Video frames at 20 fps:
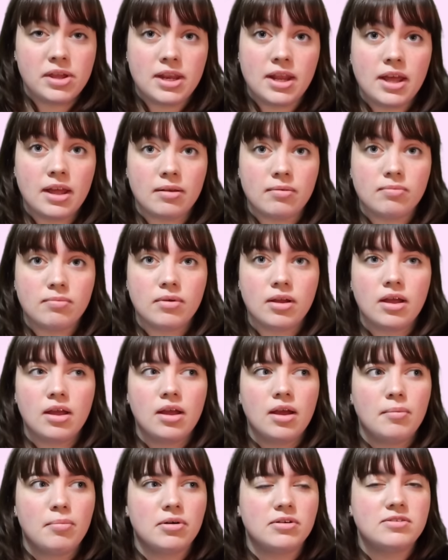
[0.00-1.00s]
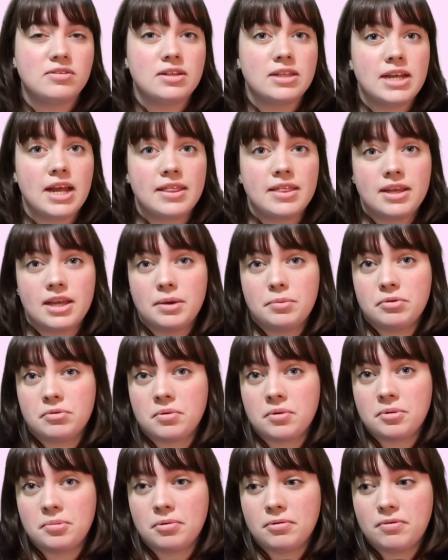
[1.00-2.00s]
did. Personally, I think he was
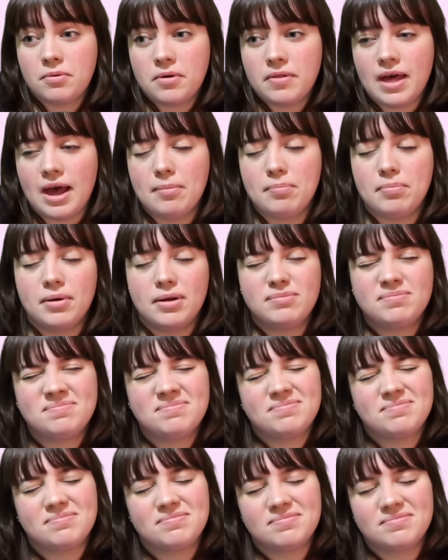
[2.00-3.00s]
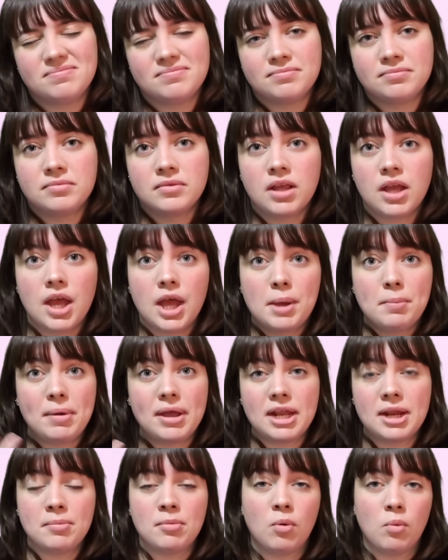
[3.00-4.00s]
ruined before that, but...
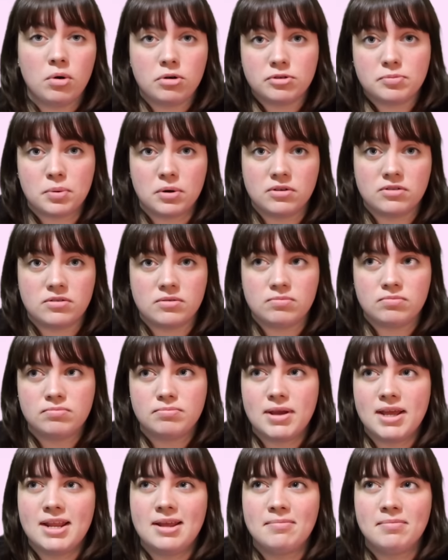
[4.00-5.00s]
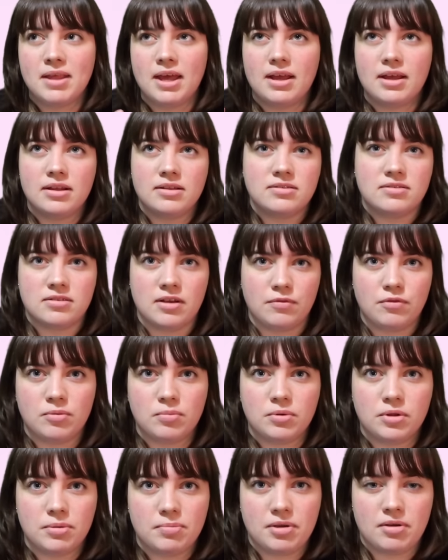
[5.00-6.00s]
made him a worse person, made him like
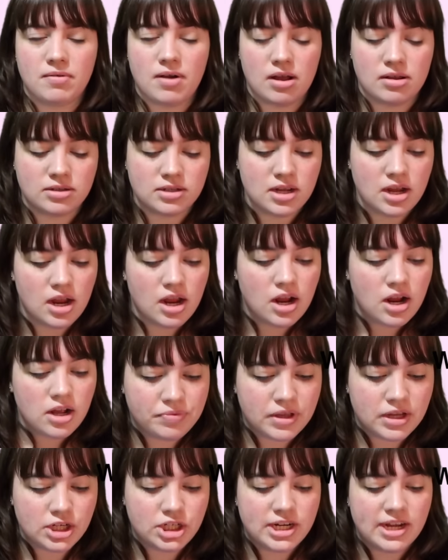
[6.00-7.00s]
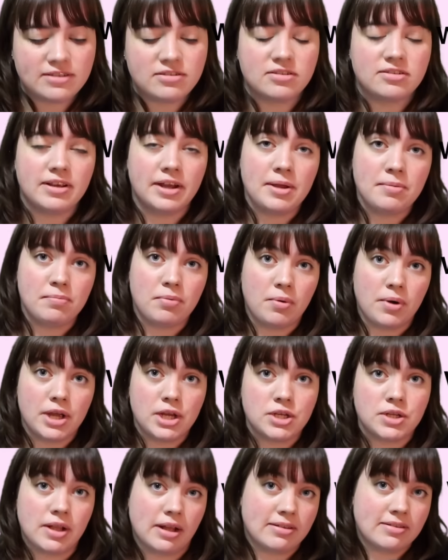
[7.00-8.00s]
insufferable to be around. She has her second boy
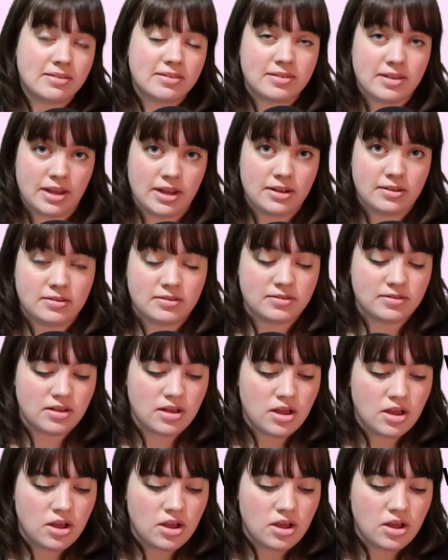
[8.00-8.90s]
in 2006,